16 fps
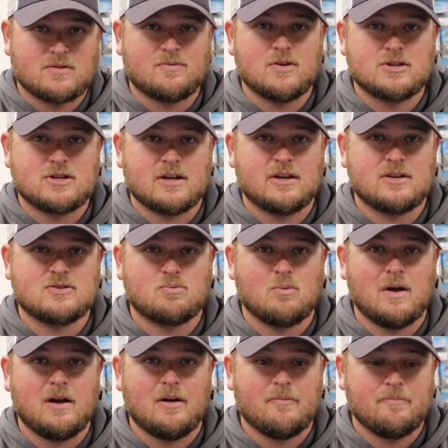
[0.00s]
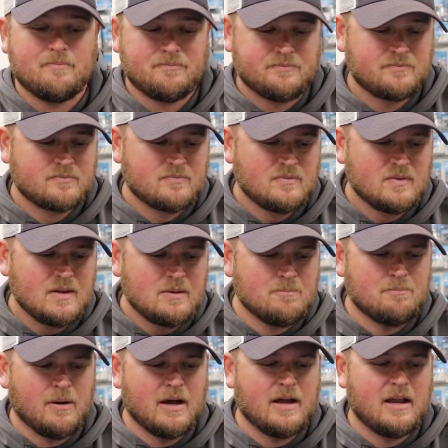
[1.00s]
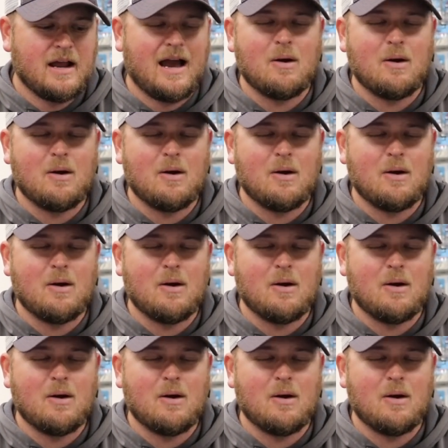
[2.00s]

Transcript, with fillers: fishing as well. But